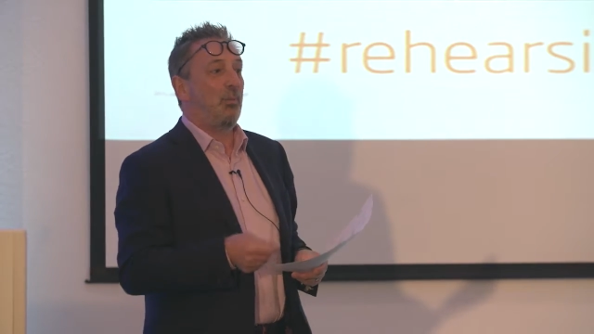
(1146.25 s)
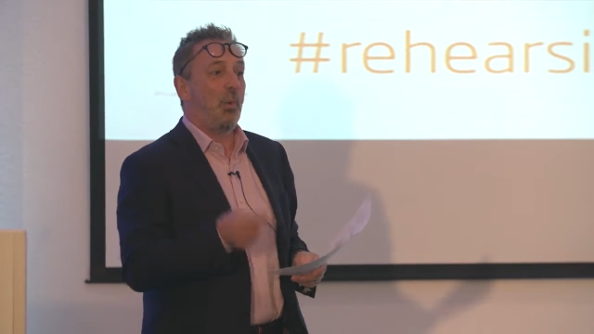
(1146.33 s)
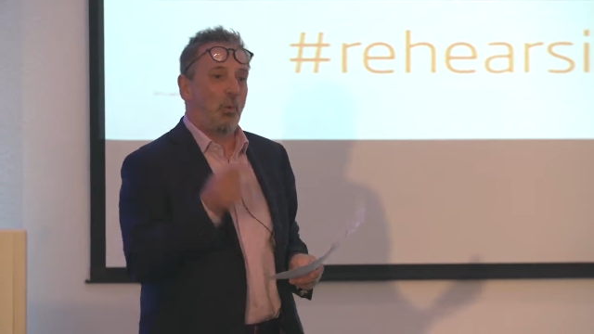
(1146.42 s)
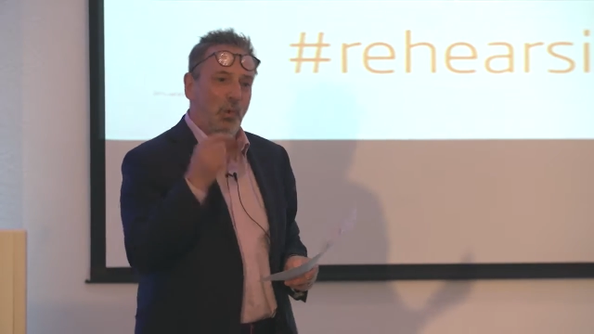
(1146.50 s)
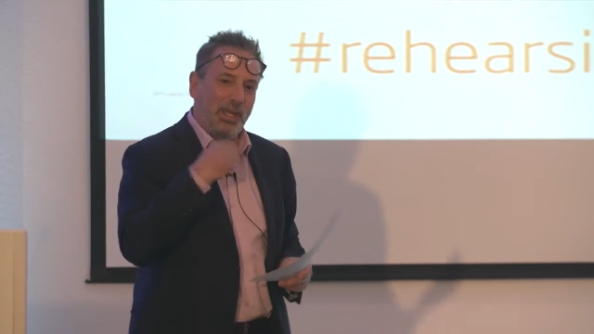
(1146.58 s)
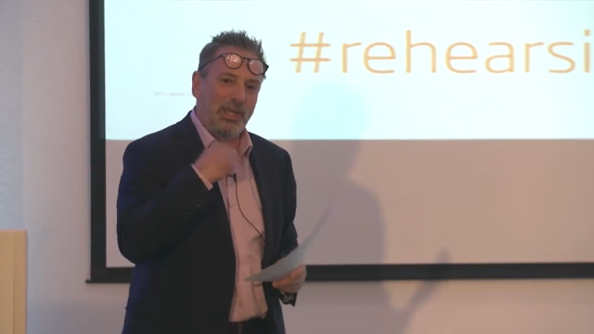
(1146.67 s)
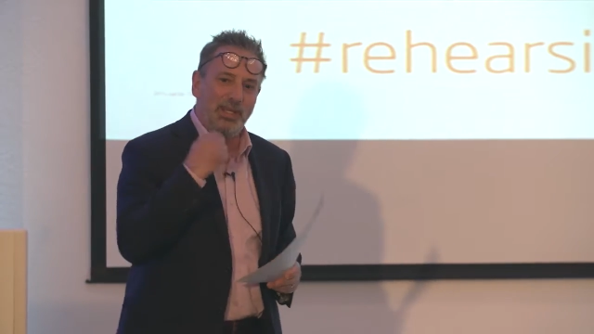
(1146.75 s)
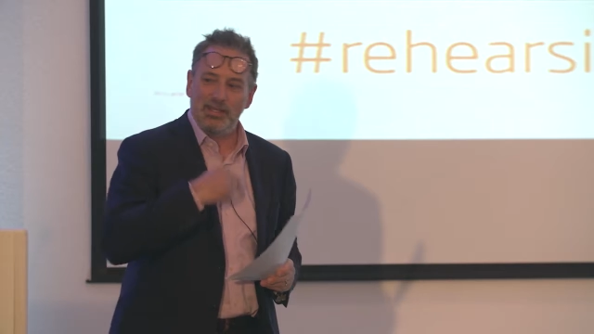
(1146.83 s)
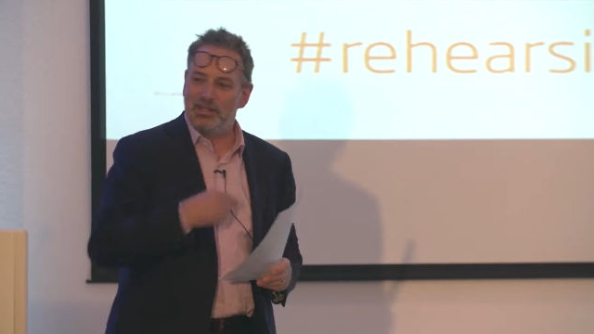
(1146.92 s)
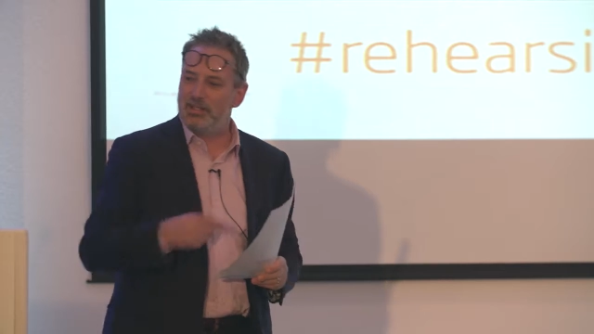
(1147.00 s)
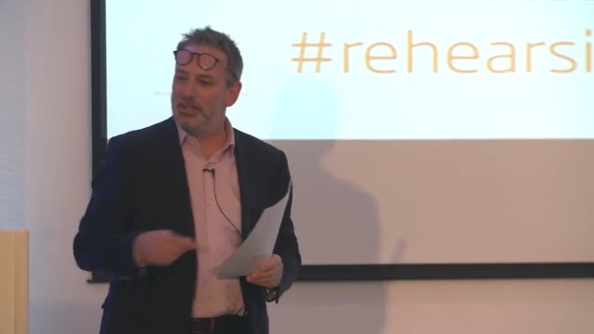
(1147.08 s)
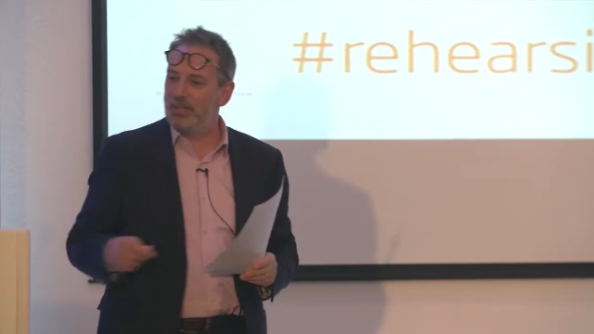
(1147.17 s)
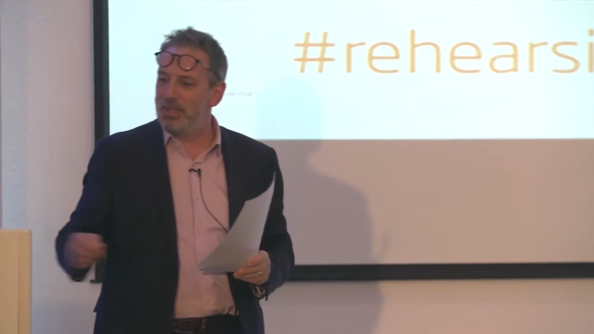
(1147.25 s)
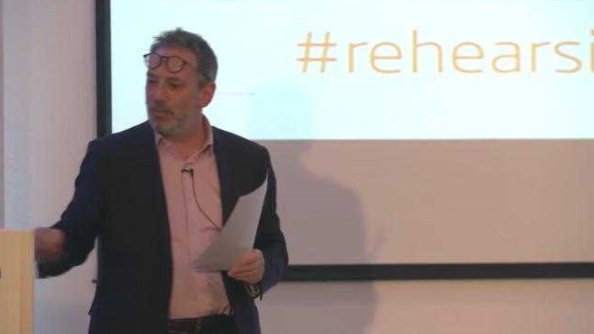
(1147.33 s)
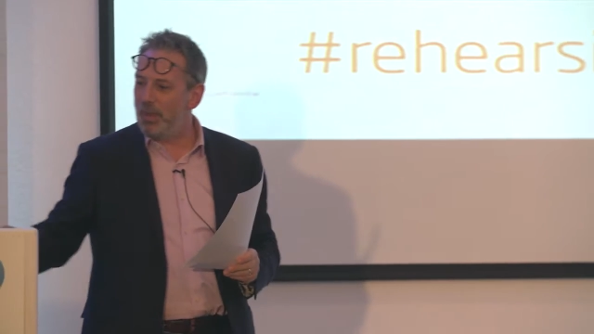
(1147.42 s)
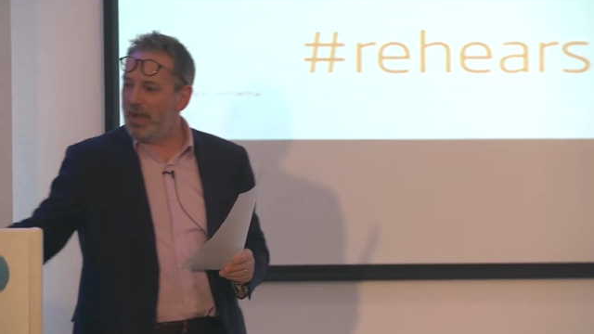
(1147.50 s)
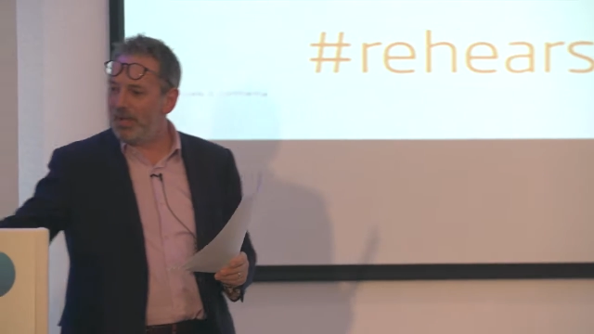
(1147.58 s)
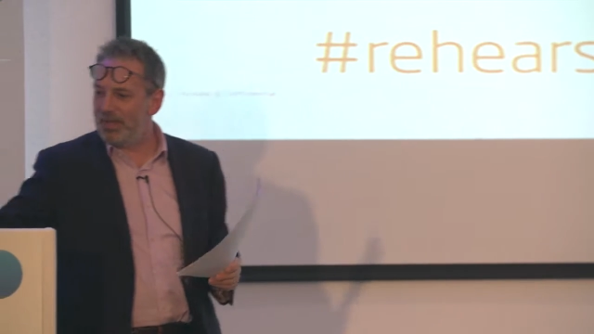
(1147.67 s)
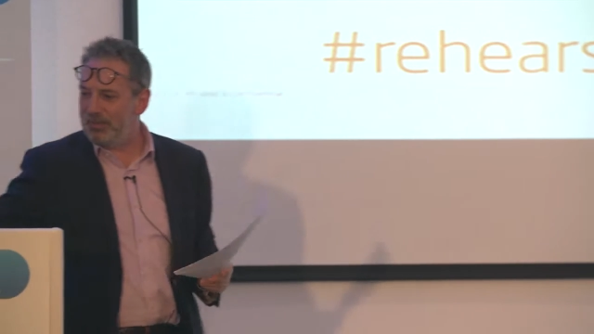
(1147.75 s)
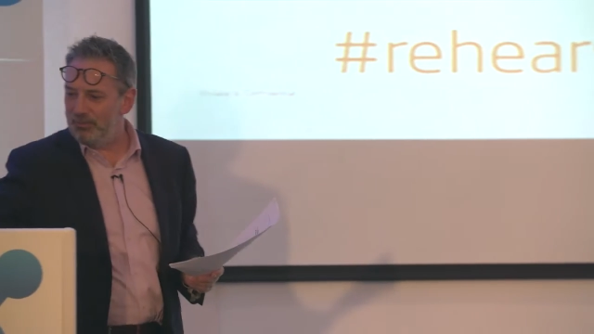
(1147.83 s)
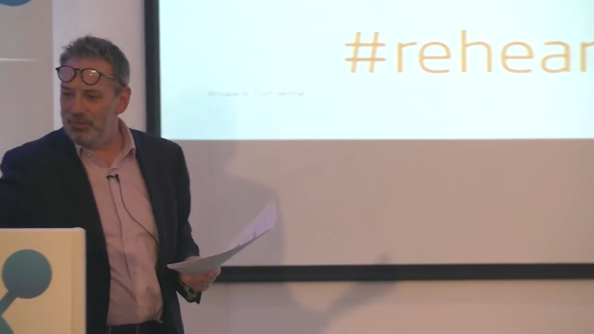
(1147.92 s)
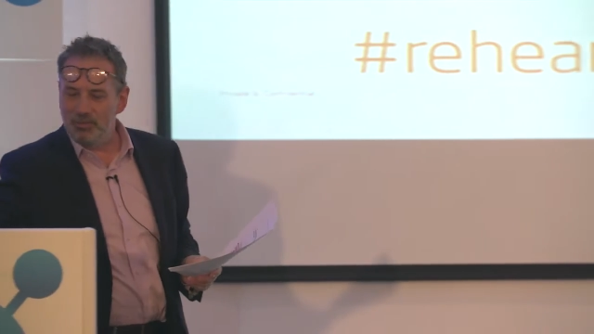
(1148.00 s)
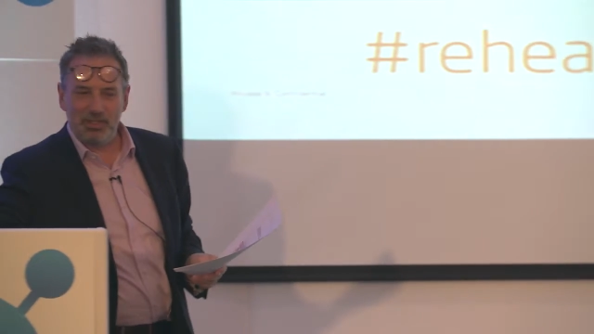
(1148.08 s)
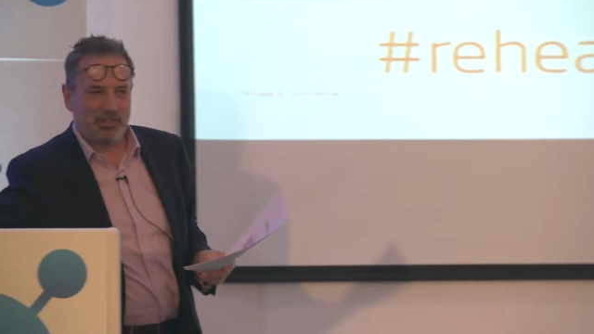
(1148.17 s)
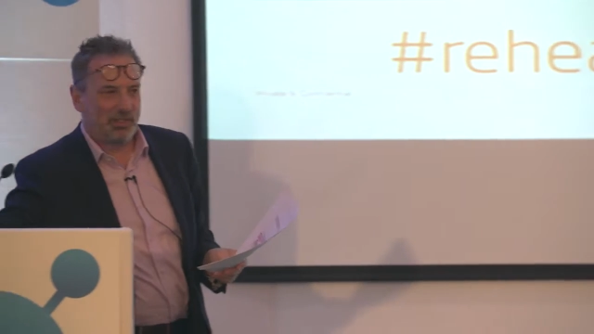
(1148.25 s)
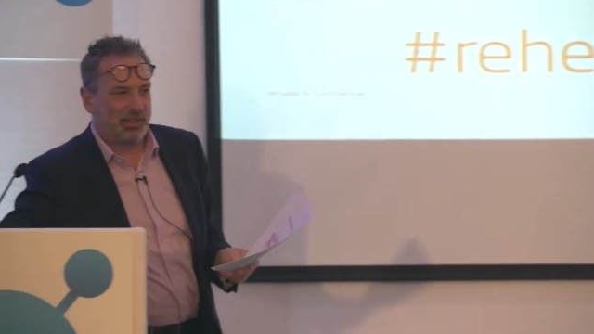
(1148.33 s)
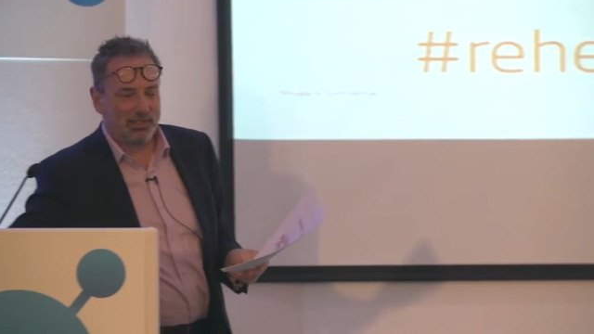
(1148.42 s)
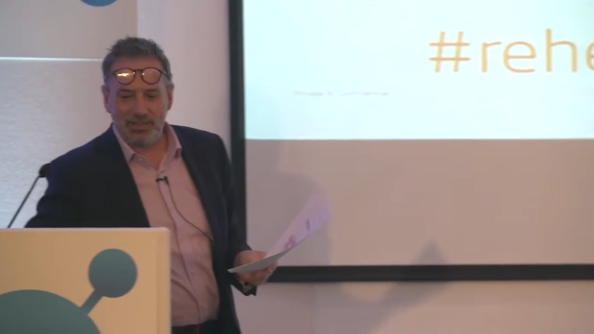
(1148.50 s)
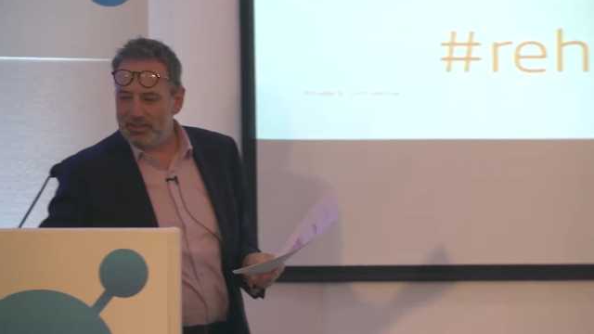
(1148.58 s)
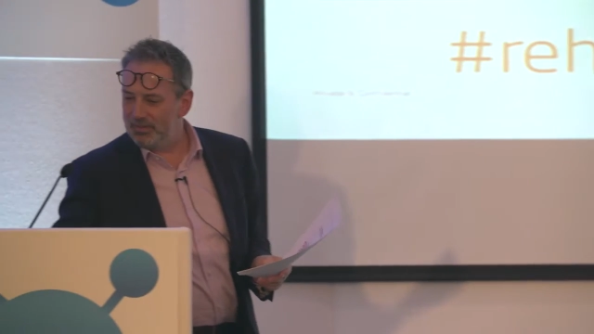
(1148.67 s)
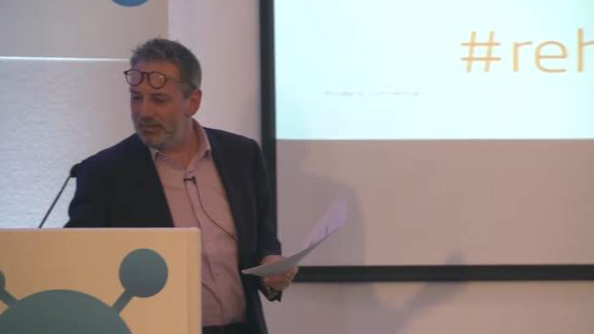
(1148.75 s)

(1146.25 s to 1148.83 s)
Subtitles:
what we need to do in the back end of the business.